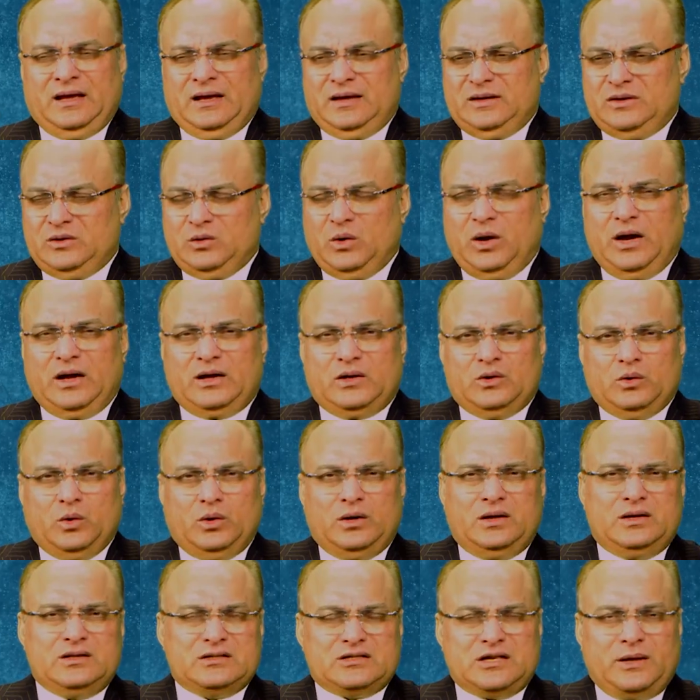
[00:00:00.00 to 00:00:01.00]
you are
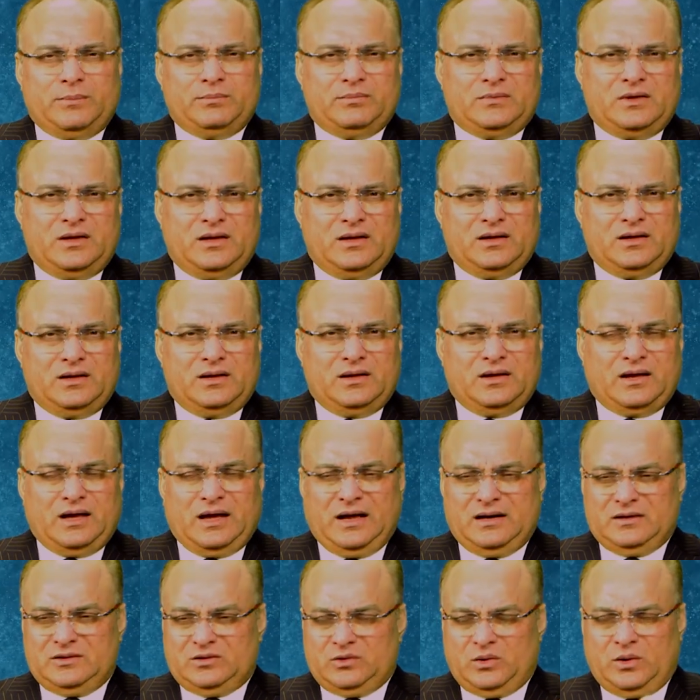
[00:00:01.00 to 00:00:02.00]
ignoring something
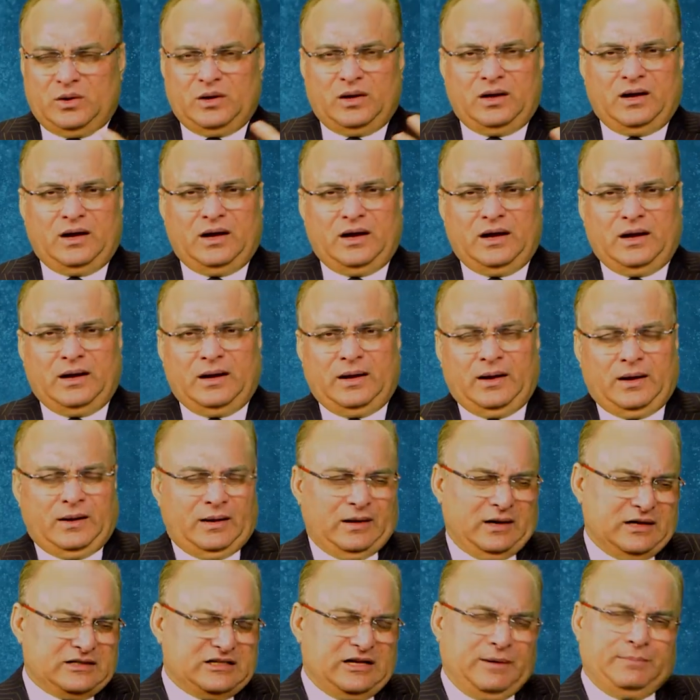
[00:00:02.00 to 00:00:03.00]
and you
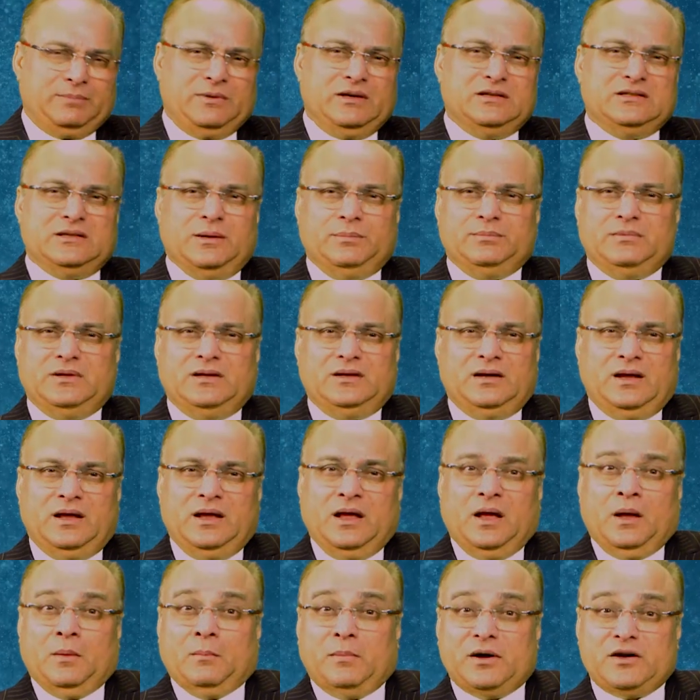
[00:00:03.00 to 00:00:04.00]
are accepting something.
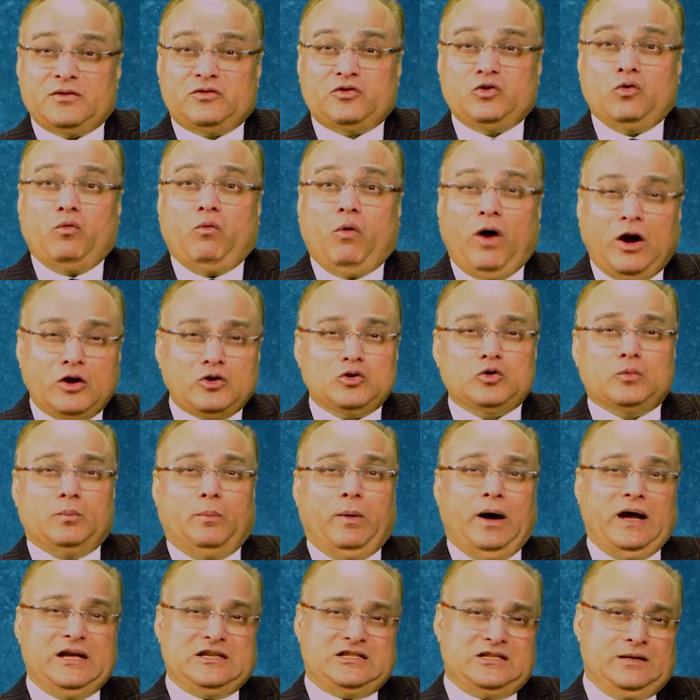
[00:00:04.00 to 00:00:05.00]
But if you want to
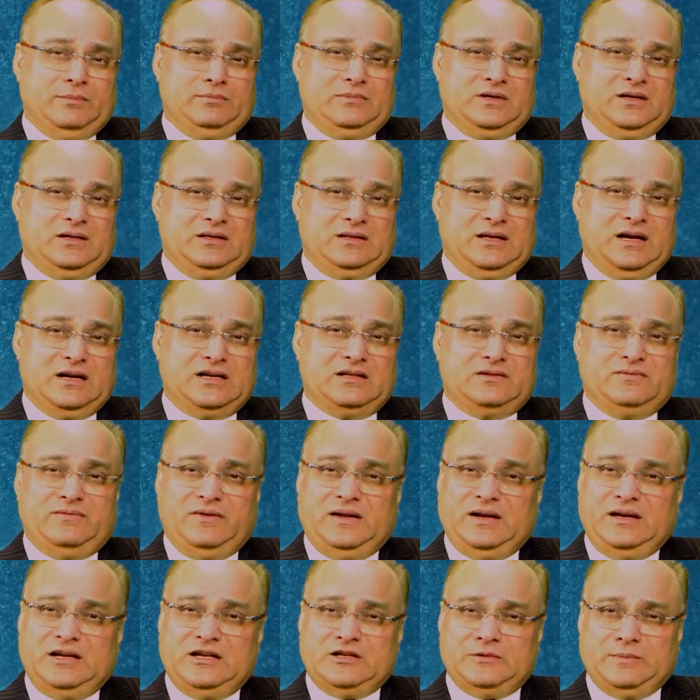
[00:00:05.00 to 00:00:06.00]
buy something that is
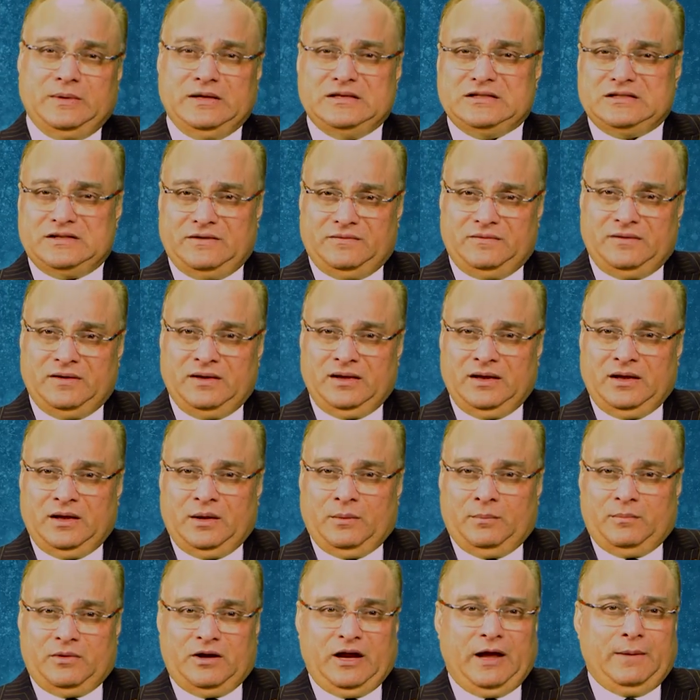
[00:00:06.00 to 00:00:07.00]
very
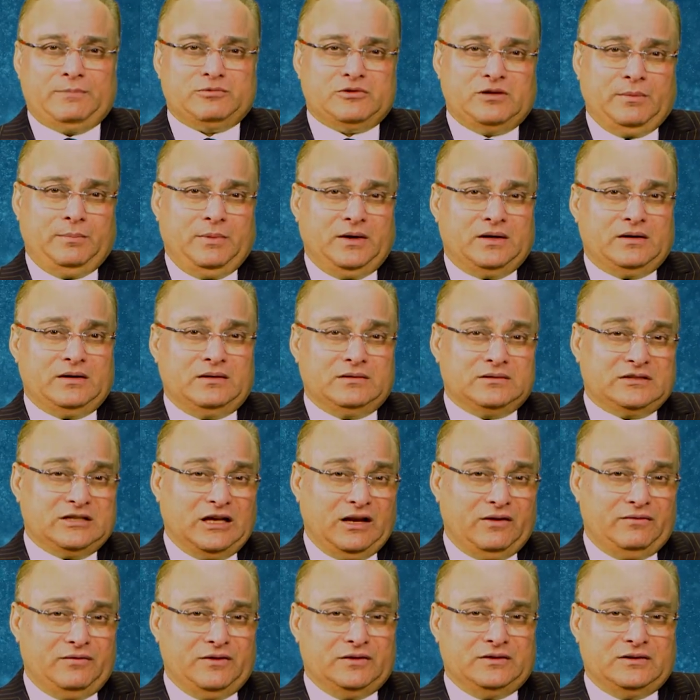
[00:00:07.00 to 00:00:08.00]
expensive, perhaps a bit
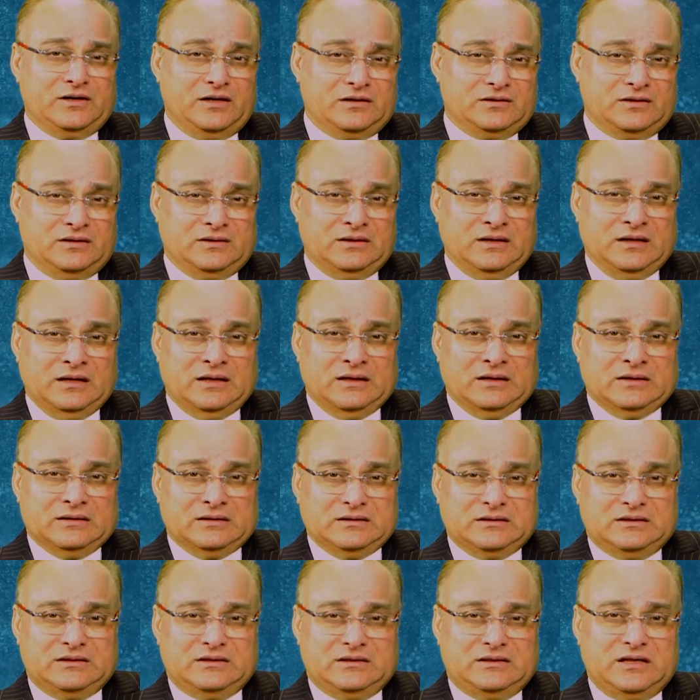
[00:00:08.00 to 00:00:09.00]
self-indulgence,
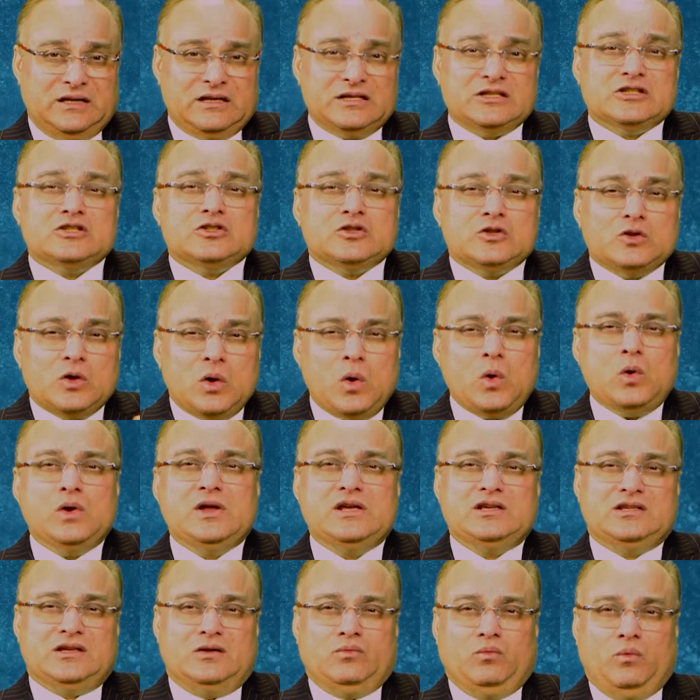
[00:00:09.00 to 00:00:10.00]
there is no
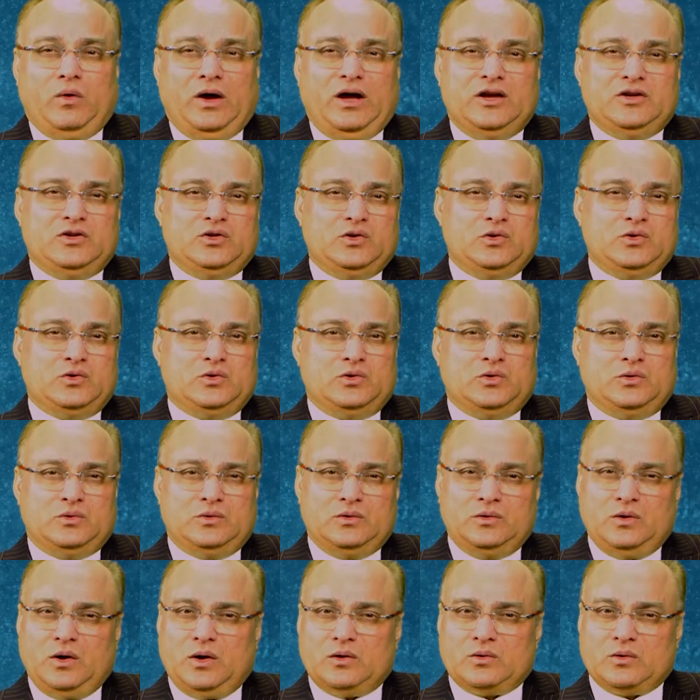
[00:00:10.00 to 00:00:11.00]
reason why you should
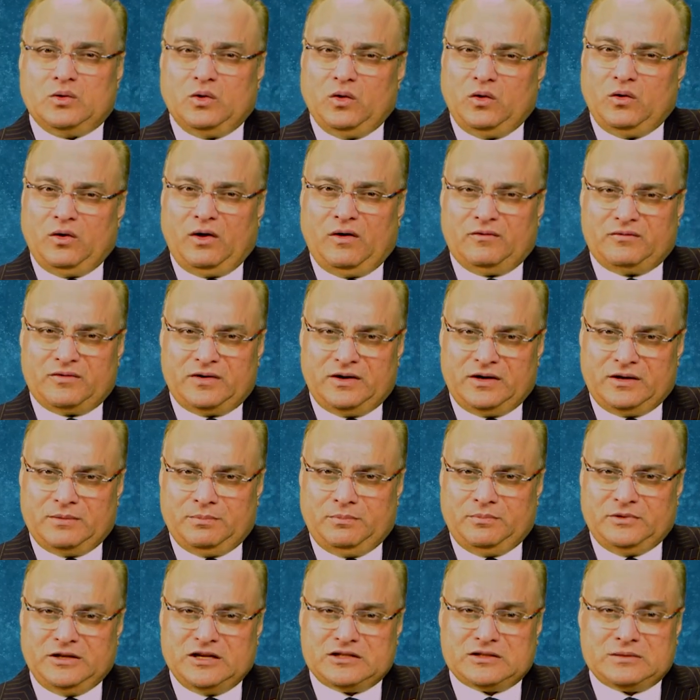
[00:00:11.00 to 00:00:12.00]
not go after it.
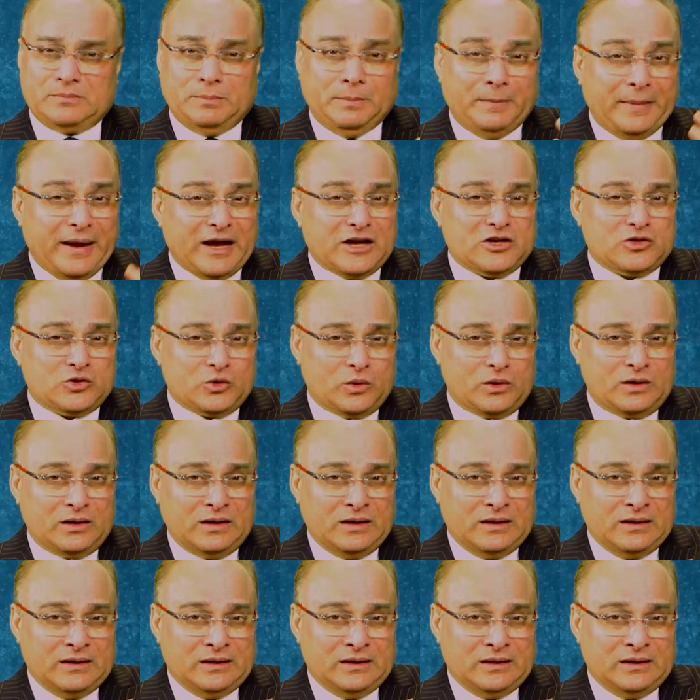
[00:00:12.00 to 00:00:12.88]
Just make sure